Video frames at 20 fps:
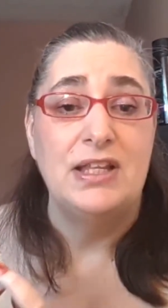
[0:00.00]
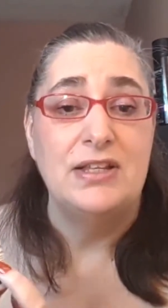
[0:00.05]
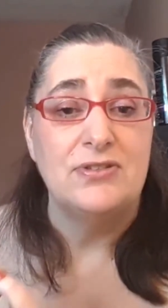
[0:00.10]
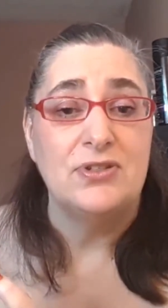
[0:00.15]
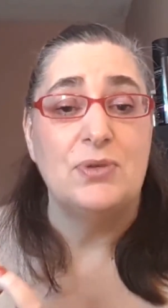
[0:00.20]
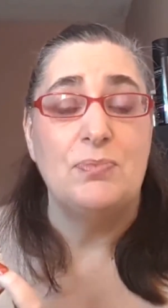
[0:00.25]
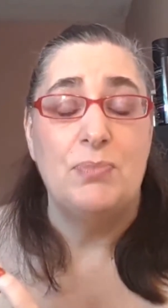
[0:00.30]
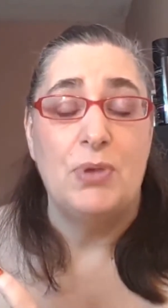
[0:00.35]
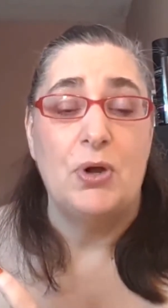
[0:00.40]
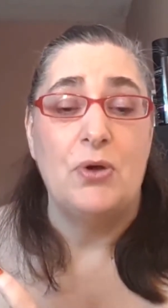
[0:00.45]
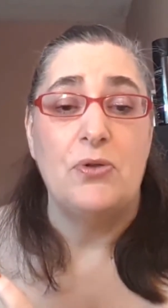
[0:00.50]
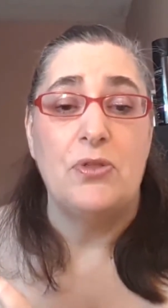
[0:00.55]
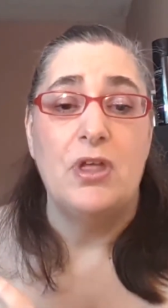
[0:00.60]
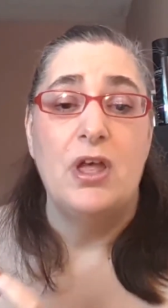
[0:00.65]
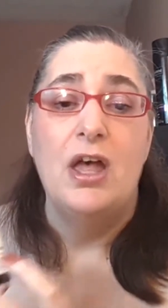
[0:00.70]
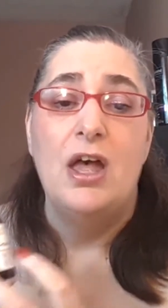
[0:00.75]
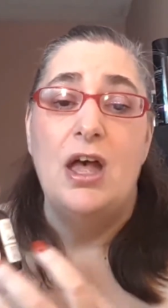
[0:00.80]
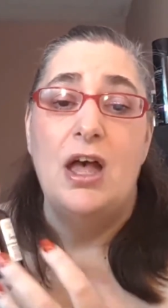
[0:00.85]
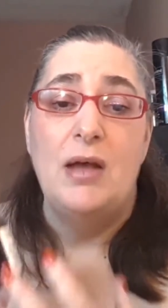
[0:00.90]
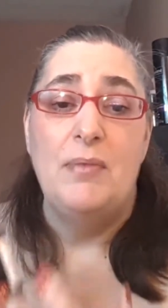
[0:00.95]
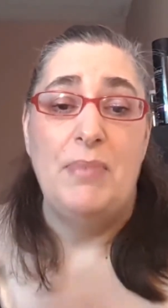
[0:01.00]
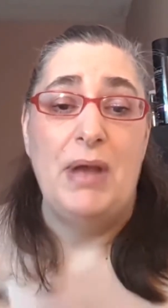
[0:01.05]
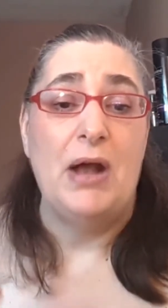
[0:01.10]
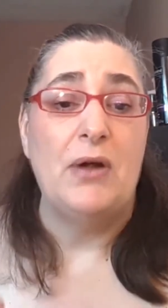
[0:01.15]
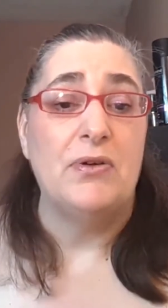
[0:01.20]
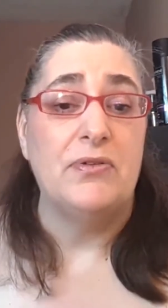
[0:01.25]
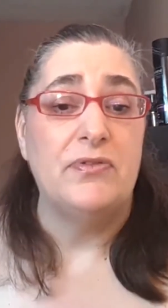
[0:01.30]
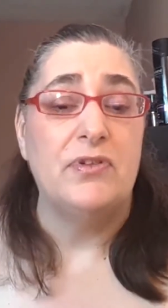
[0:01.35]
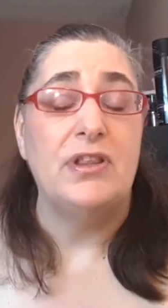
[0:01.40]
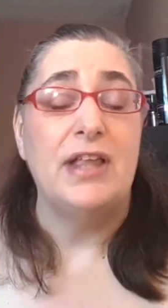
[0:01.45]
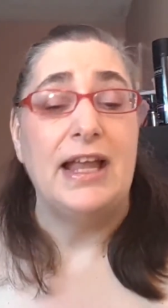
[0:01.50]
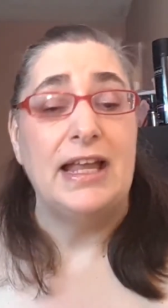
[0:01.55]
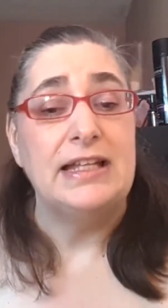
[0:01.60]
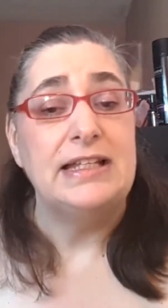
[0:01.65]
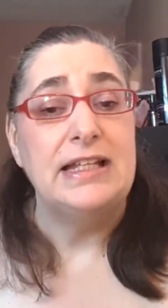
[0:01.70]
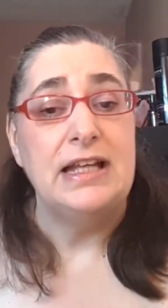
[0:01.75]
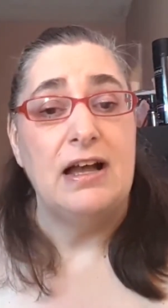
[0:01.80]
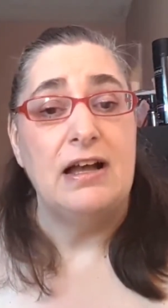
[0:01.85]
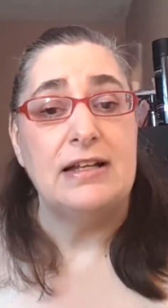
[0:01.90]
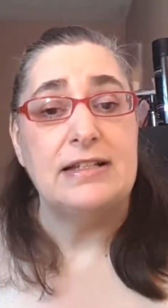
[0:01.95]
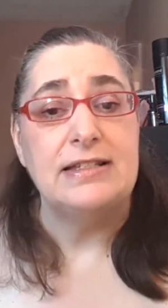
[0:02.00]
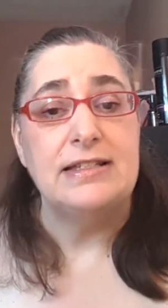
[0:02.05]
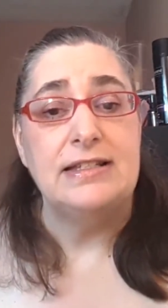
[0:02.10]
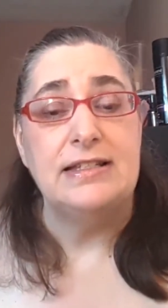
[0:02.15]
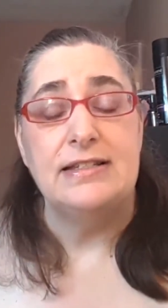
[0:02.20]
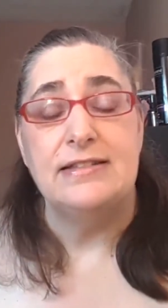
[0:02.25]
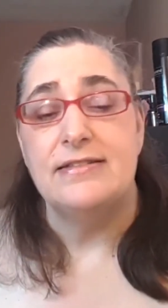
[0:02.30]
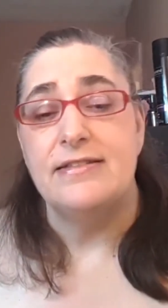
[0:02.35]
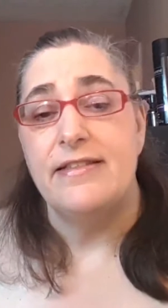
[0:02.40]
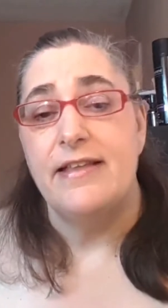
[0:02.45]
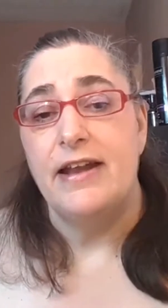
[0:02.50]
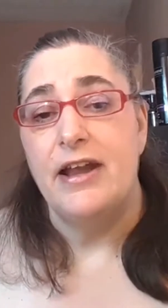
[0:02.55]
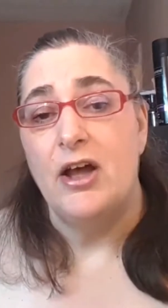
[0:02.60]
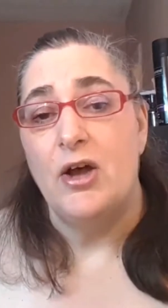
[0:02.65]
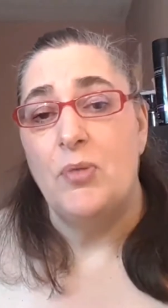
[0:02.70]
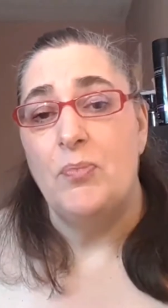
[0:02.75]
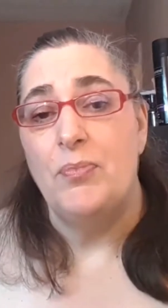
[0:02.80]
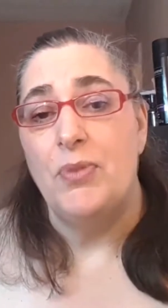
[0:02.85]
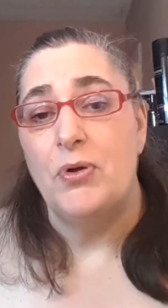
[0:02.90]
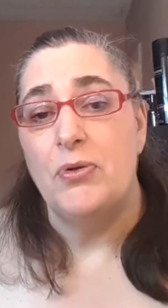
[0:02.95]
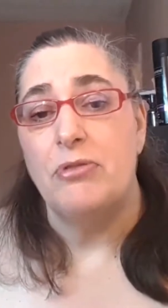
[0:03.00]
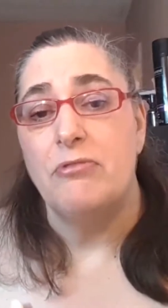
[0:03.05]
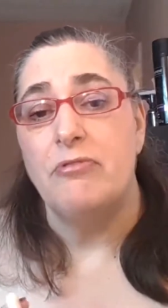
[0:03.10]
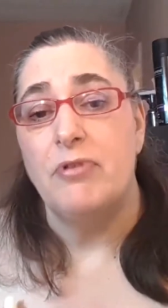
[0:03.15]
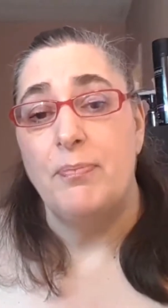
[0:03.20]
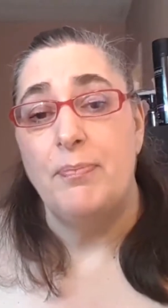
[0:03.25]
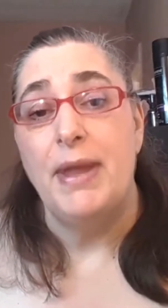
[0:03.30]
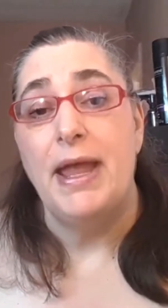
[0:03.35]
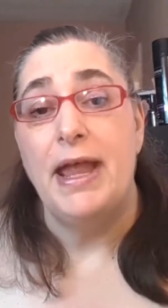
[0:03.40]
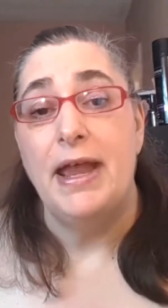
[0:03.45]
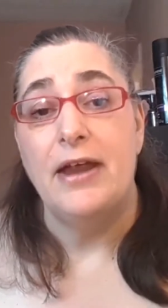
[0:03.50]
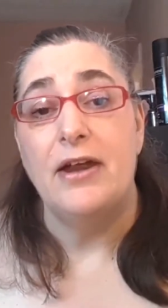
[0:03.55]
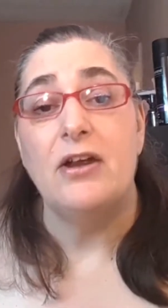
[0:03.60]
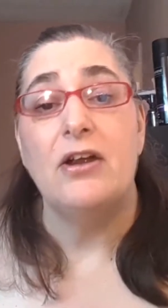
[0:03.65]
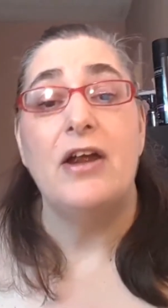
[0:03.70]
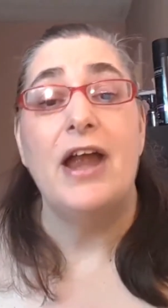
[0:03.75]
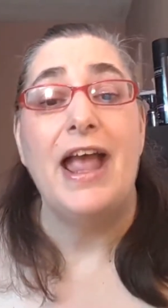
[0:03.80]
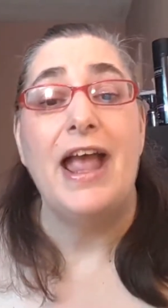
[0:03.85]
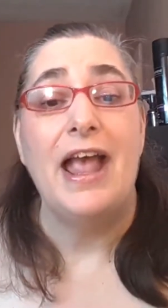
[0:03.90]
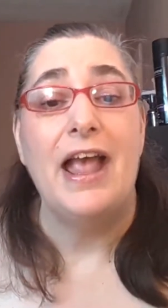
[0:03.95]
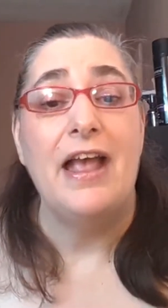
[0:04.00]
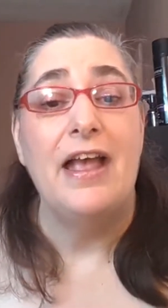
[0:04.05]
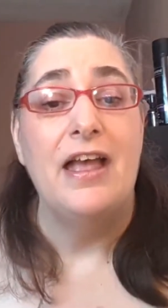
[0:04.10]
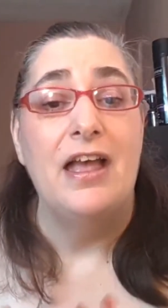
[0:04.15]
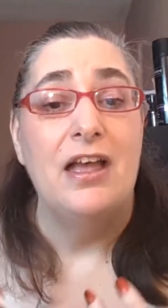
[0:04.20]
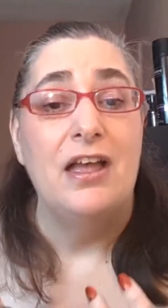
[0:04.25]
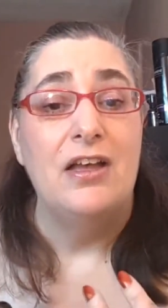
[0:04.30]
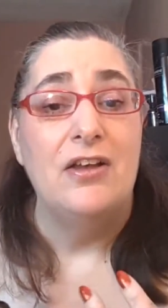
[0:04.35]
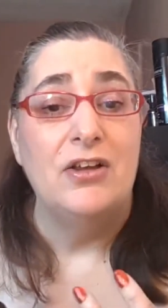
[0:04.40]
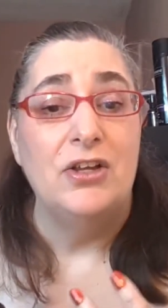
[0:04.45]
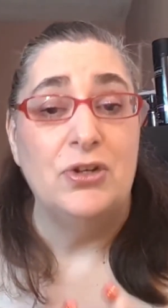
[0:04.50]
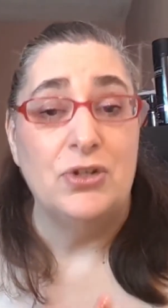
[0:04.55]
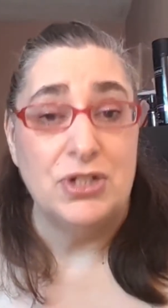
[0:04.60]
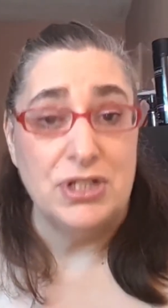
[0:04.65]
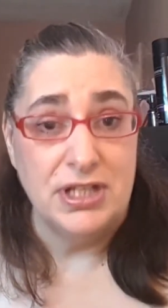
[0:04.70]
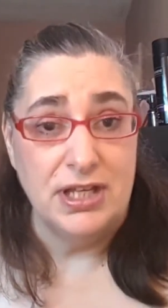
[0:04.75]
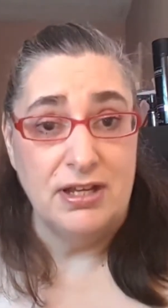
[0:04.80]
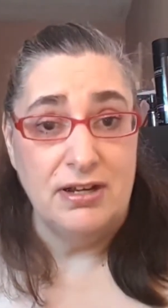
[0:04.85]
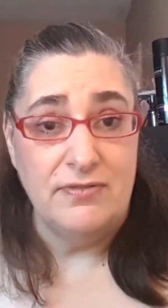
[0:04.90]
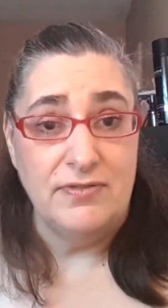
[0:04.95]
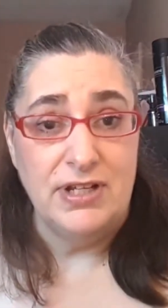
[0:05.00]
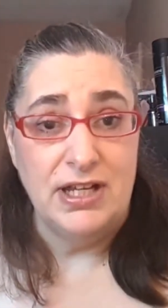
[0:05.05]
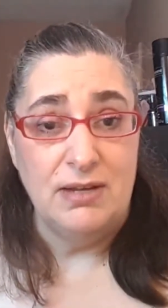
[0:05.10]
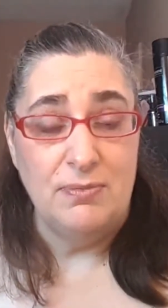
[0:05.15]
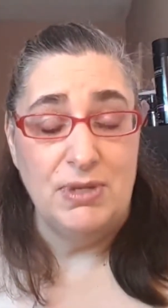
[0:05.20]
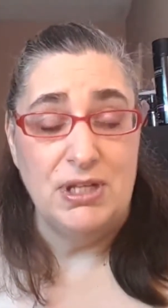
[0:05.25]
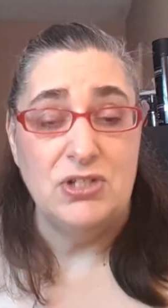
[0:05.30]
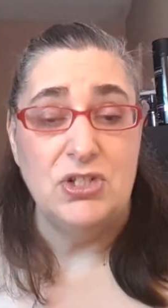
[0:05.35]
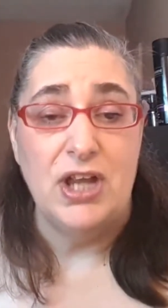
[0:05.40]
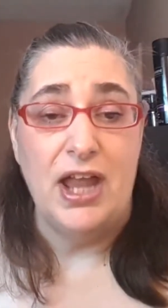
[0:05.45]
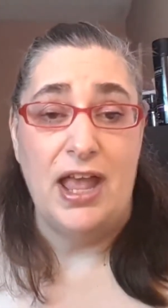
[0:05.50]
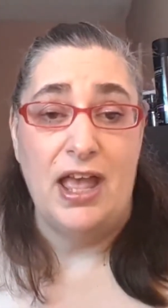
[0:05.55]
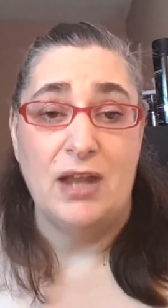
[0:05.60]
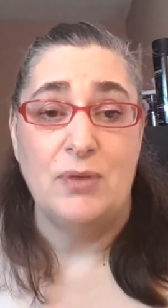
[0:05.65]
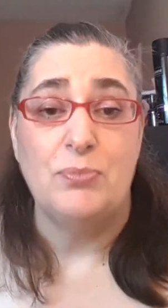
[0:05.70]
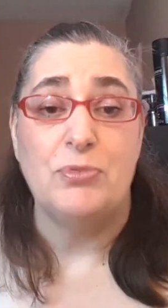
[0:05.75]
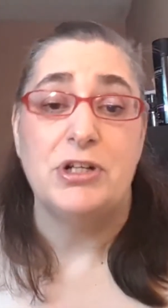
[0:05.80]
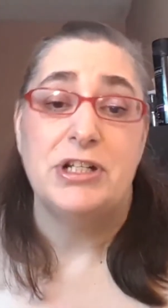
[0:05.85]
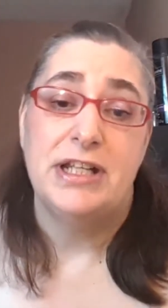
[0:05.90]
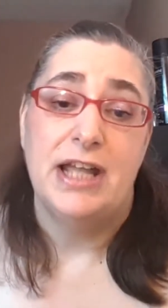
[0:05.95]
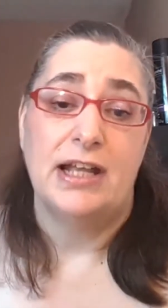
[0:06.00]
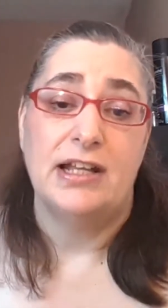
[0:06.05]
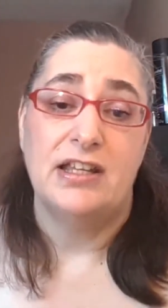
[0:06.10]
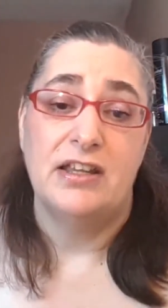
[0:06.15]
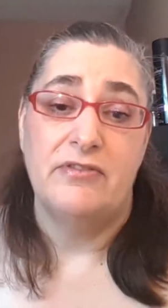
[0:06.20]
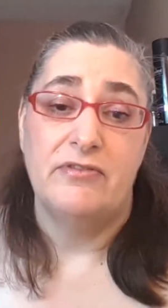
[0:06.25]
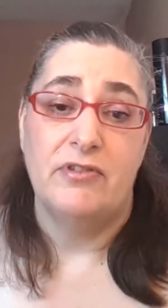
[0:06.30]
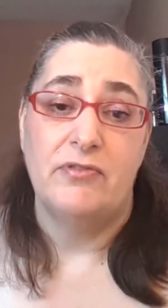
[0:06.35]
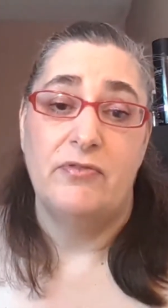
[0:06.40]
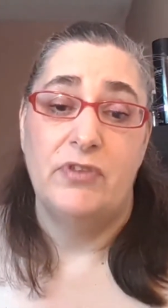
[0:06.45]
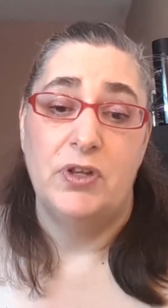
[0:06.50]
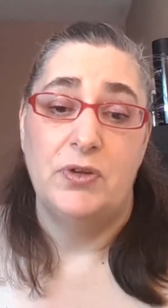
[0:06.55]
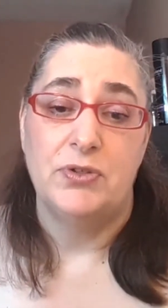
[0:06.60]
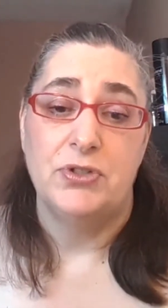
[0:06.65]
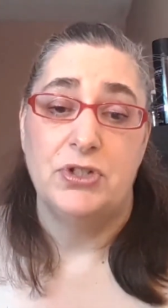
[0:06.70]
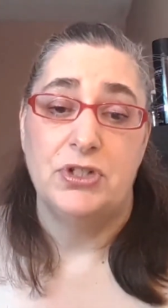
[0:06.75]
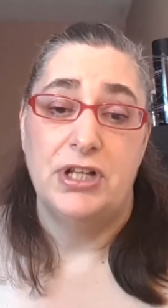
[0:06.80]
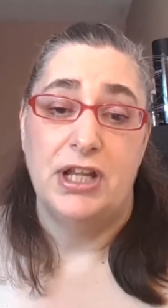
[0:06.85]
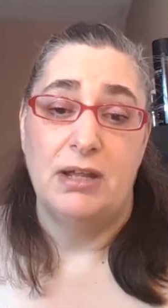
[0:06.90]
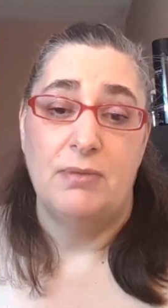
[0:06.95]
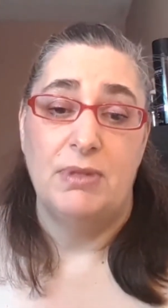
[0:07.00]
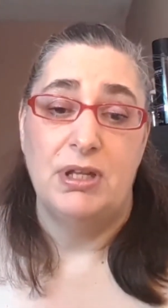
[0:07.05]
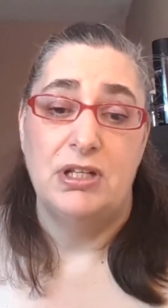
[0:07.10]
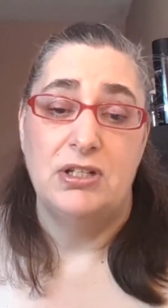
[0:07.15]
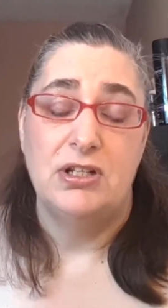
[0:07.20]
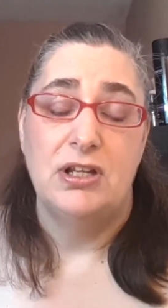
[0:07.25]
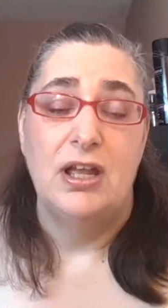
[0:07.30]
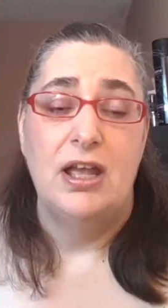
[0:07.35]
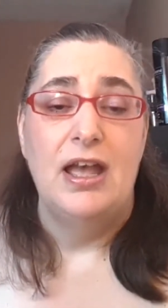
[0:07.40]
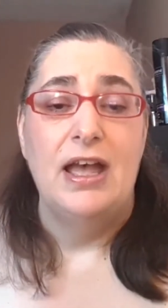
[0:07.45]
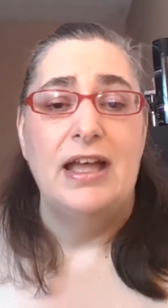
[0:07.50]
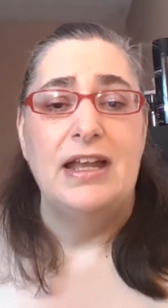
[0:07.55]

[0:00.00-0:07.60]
These are both powerful antioxidants that help both repair your skin of damage and protect it from future damage.